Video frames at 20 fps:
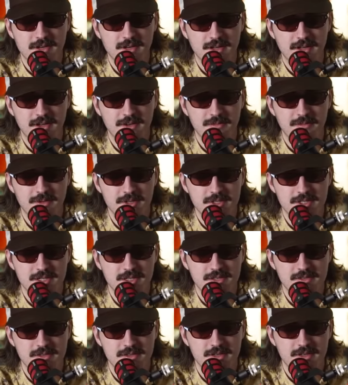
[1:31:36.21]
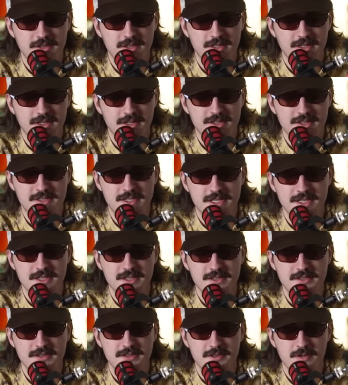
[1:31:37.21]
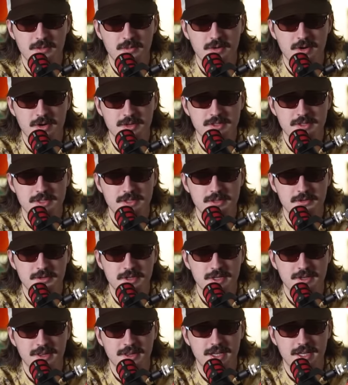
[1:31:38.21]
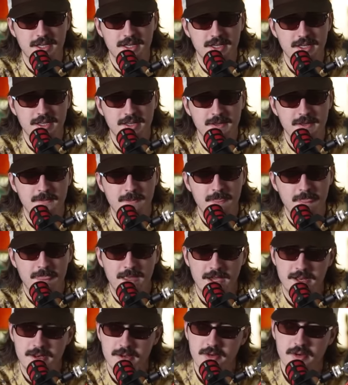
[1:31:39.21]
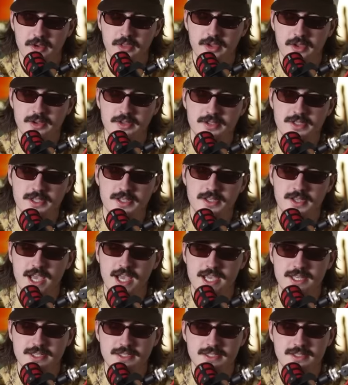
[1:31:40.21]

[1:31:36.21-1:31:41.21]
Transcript: Yeah. I appreciate you soaking it because it is the worst too when you're like I know earlier you said you hate